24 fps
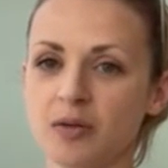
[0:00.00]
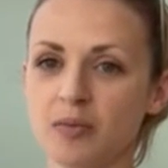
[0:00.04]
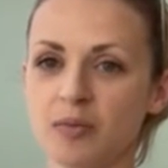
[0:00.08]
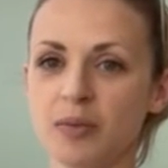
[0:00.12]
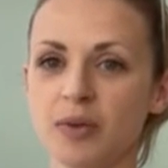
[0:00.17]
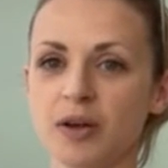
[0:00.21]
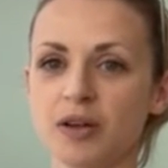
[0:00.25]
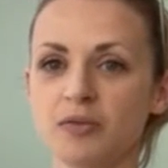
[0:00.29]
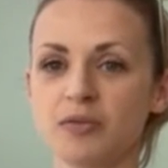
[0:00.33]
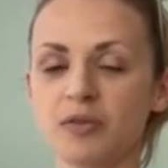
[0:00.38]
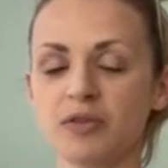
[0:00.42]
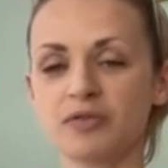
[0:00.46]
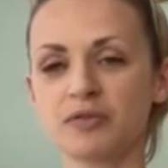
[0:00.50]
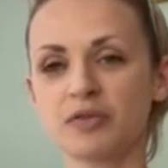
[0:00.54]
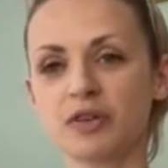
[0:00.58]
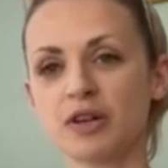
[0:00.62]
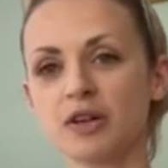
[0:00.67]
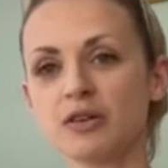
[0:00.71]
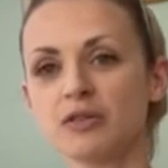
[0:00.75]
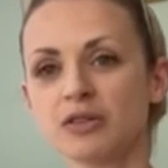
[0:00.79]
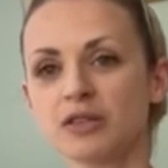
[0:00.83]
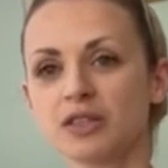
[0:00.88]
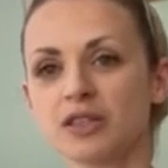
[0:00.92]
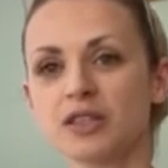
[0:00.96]
But with
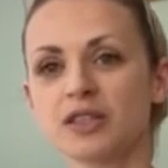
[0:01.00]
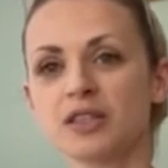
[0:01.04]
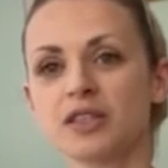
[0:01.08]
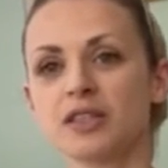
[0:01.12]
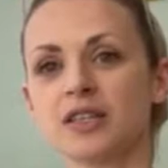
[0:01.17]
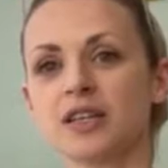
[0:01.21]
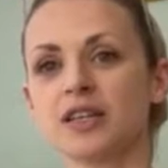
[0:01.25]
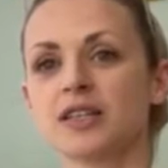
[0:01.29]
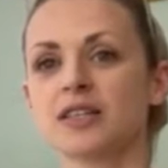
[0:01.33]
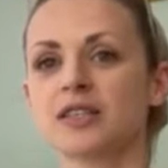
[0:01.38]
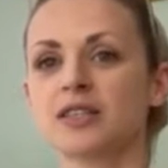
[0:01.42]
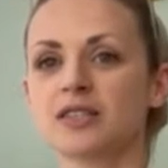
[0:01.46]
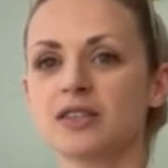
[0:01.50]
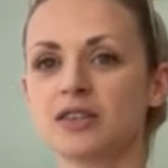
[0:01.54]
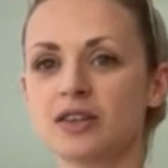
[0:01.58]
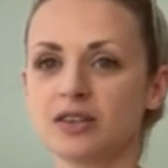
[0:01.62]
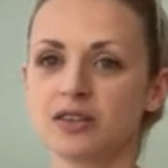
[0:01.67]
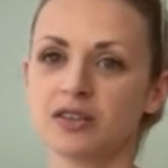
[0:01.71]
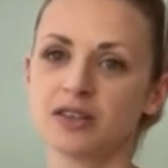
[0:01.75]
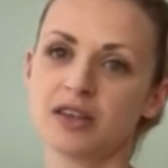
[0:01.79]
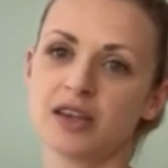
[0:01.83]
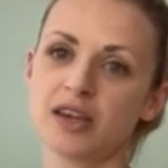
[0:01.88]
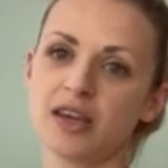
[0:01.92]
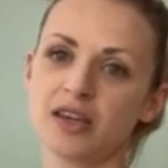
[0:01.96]
gluten, it's not
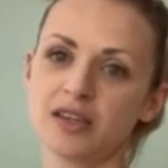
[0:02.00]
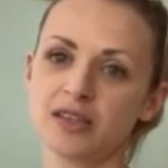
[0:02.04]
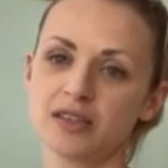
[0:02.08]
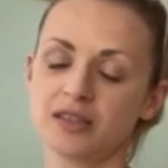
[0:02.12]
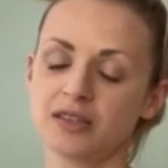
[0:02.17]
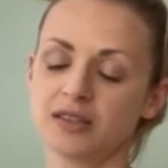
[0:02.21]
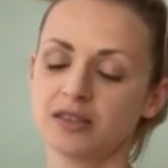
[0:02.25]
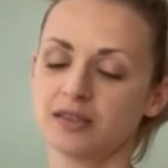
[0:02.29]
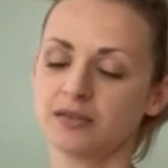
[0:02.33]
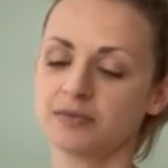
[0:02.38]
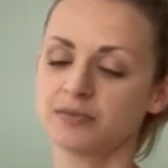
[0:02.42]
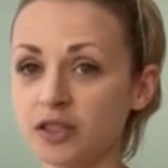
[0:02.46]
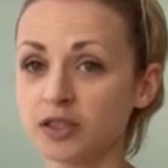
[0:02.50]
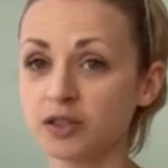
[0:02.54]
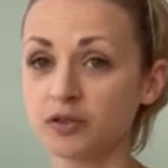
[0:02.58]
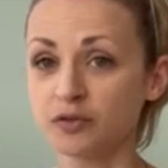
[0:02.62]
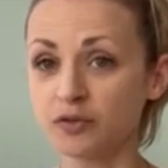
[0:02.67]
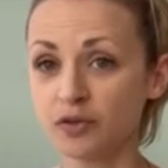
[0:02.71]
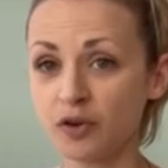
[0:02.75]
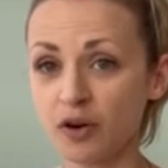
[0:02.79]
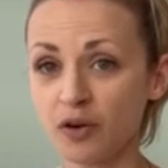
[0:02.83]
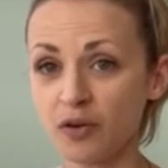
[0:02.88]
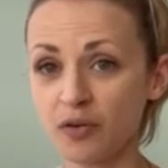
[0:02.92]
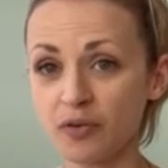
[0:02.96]
the case. The
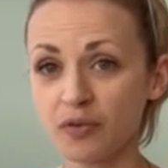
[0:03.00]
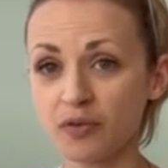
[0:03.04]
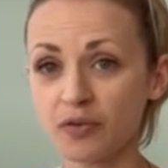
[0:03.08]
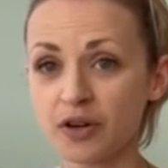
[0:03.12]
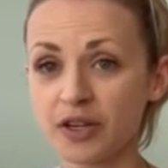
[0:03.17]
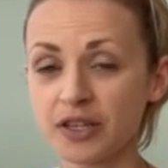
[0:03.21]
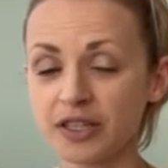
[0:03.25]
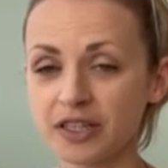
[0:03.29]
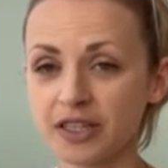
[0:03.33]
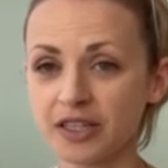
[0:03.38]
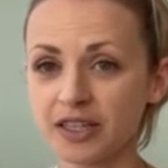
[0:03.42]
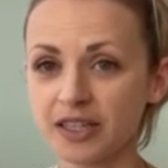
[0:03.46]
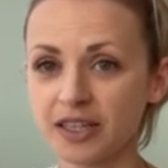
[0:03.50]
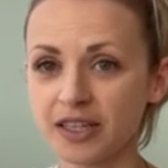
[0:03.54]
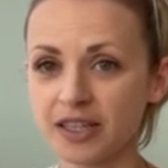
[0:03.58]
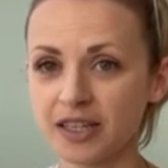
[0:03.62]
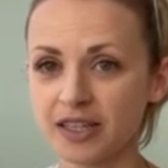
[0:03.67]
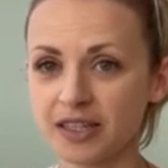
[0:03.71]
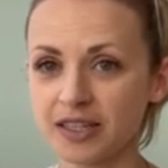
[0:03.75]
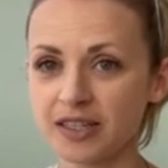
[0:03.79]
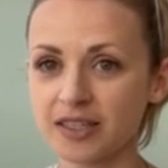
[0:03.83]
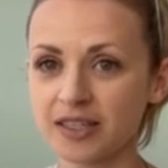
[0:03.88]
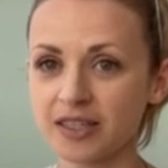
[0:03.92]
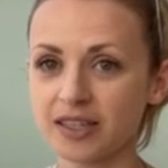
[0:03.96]
fourth reason
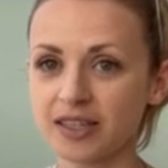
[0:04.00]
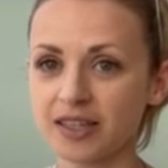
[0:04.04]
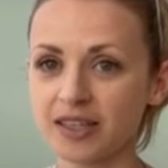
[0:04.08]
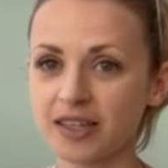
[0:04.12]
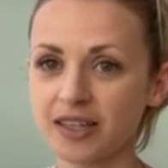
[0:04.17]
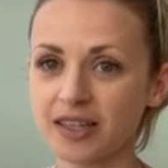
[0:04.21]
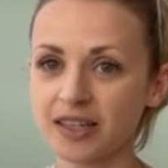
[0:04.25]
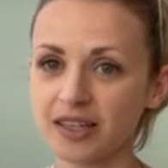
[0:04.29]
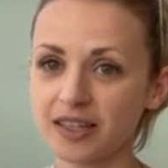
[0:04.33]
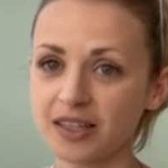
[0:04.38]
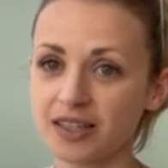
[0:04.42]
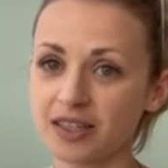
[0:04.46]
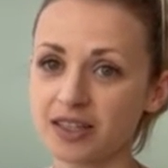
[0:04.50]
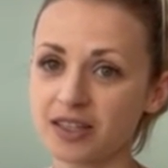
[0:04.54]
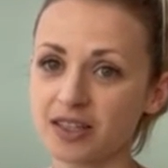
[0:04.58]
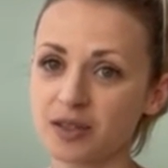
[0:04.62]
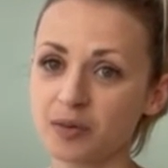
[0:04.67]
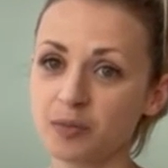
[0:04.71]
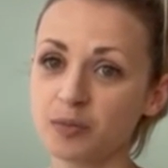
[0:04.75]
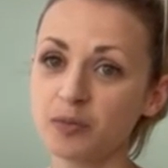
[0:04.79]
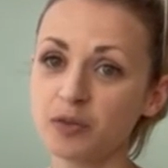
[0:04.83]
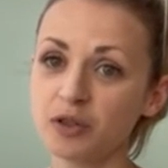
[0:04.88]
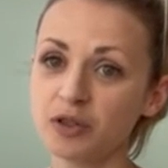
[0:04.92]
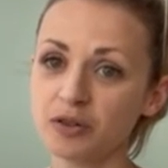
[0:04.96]
is it's
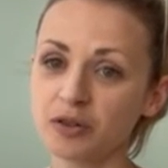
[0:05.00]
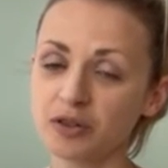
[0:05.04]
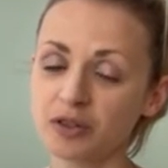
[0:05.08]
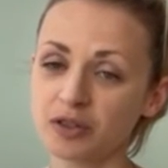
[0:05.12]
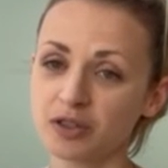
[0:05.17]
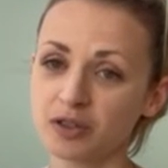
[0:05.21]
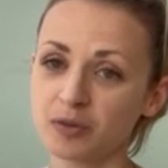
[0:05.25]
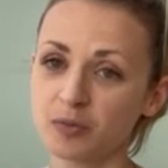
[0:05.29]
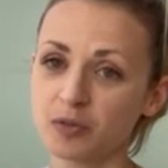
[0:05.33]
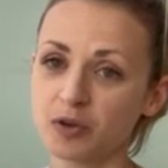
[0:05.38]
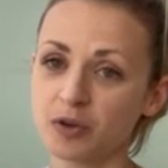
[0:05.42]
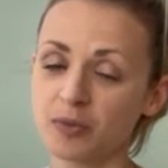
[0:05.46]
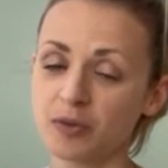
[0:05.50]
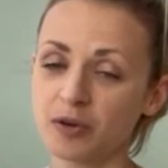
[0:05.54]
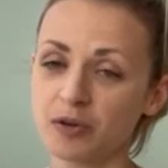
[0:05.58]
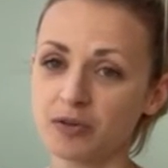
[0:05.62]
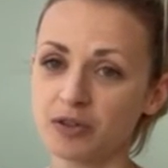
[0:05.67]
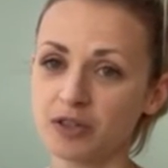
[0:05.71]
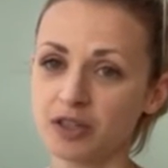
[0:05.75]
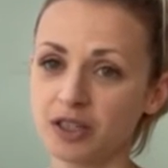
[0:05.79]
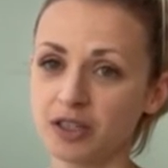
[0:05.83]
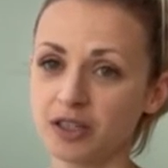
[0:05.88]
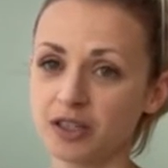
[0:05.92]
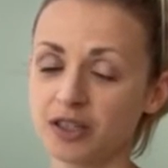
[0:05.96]
mucus
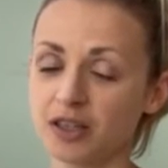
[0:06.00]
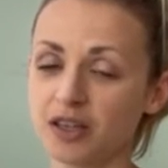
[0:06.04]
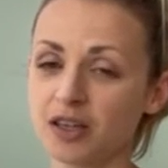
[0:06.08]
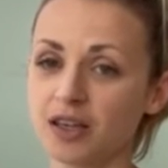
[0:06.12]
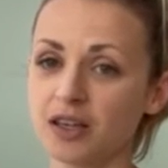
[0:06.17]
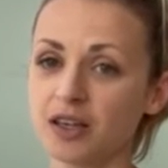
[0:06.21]
promoting.